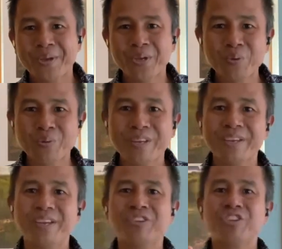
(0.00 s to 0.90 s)
You will
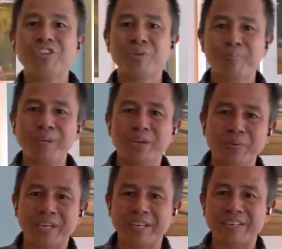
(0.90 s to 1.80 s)

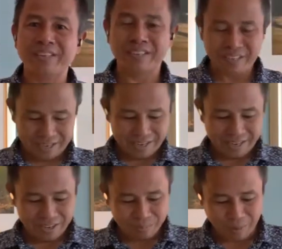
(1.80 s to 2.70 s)
experience
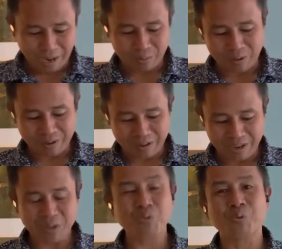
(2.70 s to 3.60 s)
his power
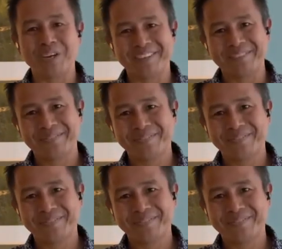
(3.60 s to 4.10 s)
as well.